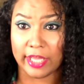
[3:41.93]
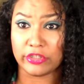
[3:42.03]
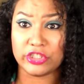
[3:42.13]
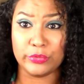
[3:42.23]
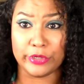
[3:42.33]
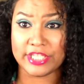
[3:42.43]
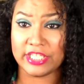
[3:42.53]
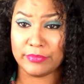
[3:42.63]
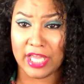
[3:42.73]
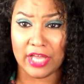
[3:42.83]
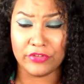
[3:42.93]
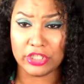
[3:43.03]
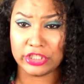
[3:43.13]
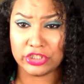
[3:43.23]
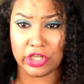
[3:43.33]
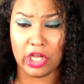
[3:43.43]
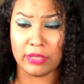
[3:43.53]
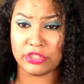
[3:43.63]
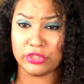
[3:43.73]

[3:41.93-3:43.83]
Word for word: Now she wants him to have a good job.